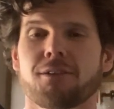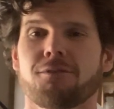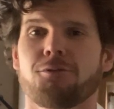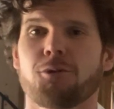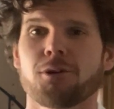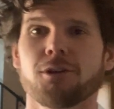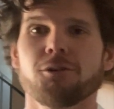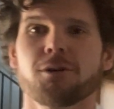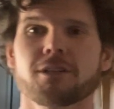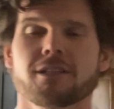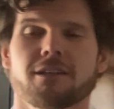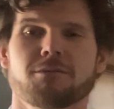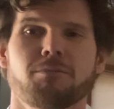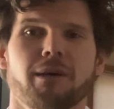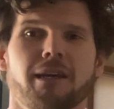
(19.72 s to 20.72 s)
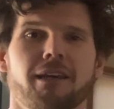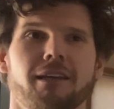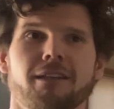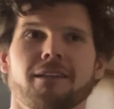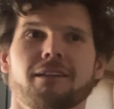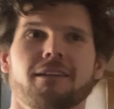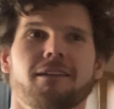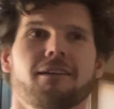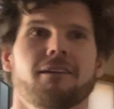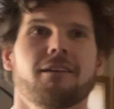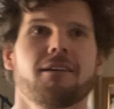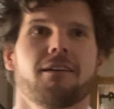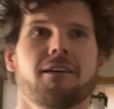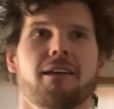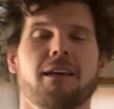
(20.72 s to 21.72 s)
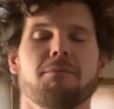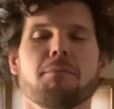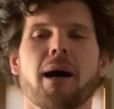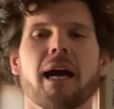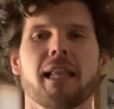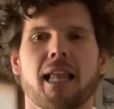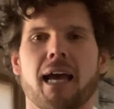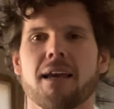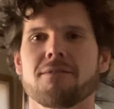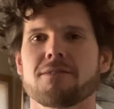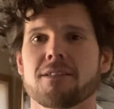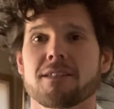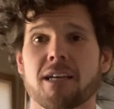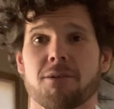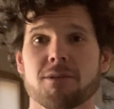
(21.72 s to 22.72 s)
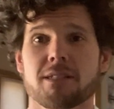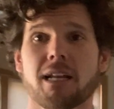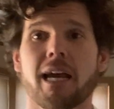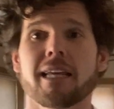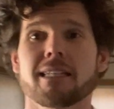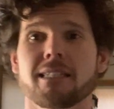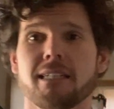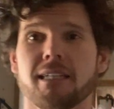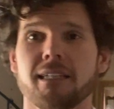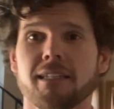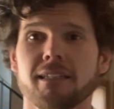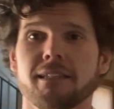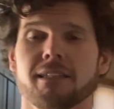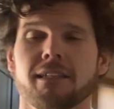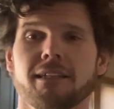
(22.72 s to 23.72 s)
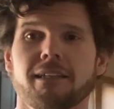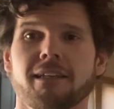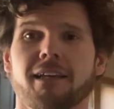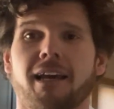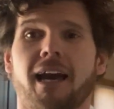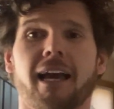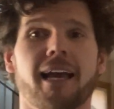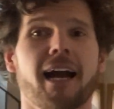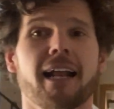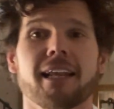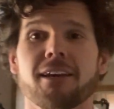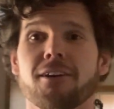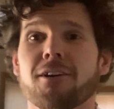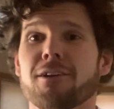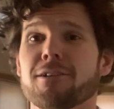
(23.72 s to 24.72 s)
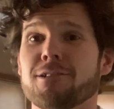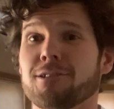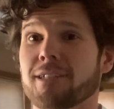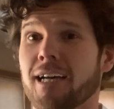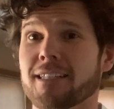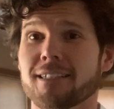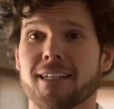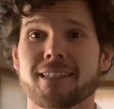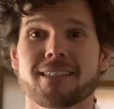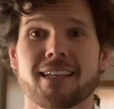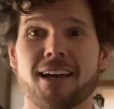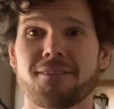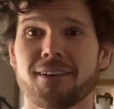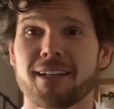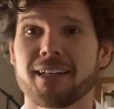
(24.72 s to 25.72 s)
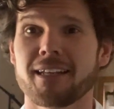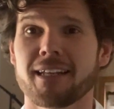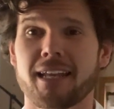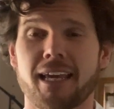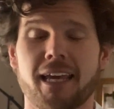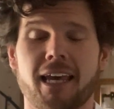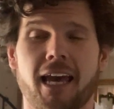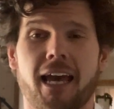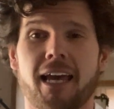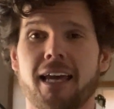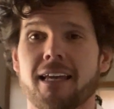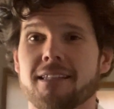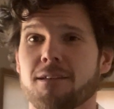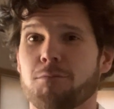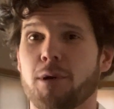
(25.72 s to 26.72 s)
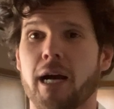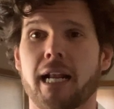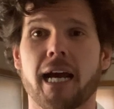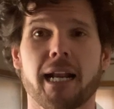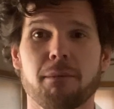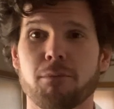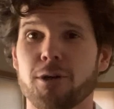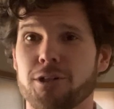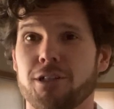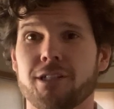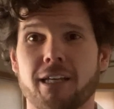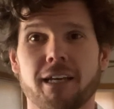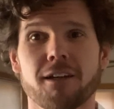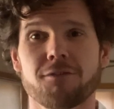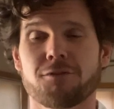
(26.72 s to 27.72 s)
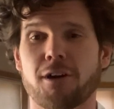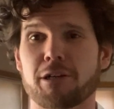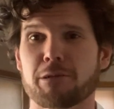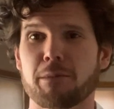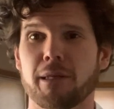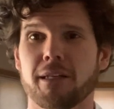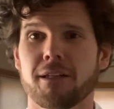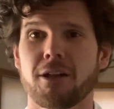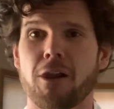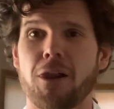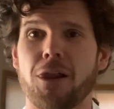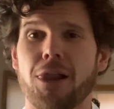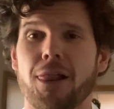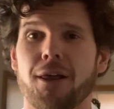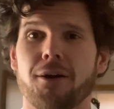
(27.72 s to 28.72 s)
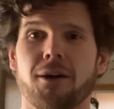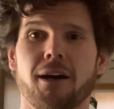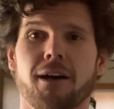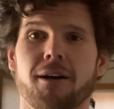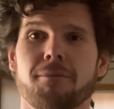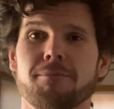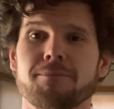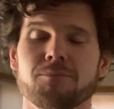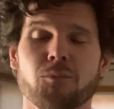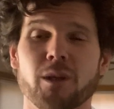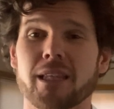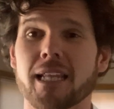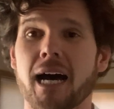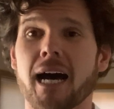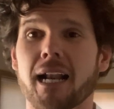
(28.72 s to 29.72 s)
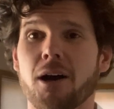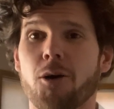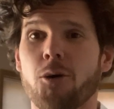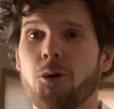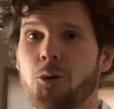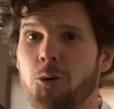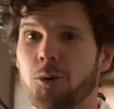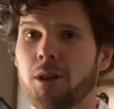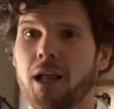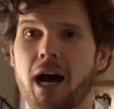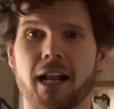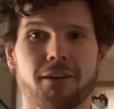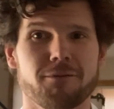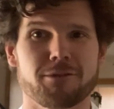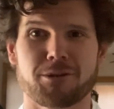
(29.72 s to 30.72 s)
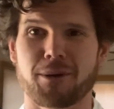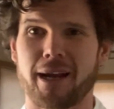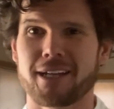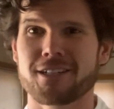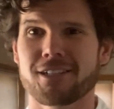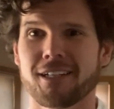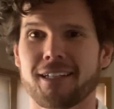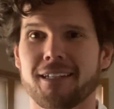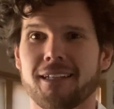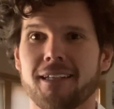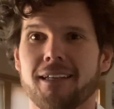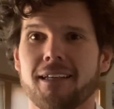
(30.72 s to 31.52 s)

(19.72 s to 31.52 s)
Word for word: Fort Lewis has been in my life since I was 19. I got here in 2007 as a bright eyed and bushy tailed freshman um, with not a whole lot of direction.